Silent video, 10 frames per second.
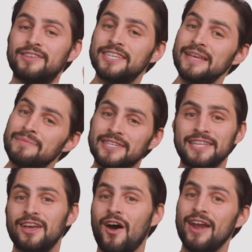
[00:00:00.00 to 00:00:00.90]

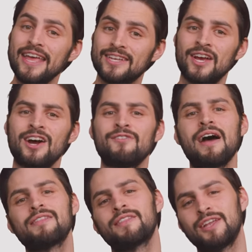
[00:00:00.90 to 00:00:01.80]
seamlessly on it
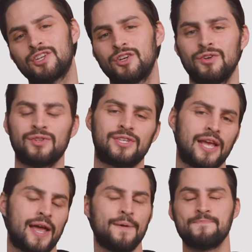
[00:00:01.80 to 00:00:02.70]
rather than choose,
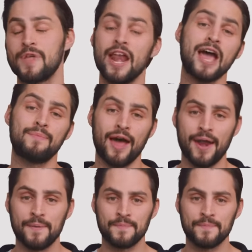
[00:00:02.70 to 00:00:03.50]
say, an iPad.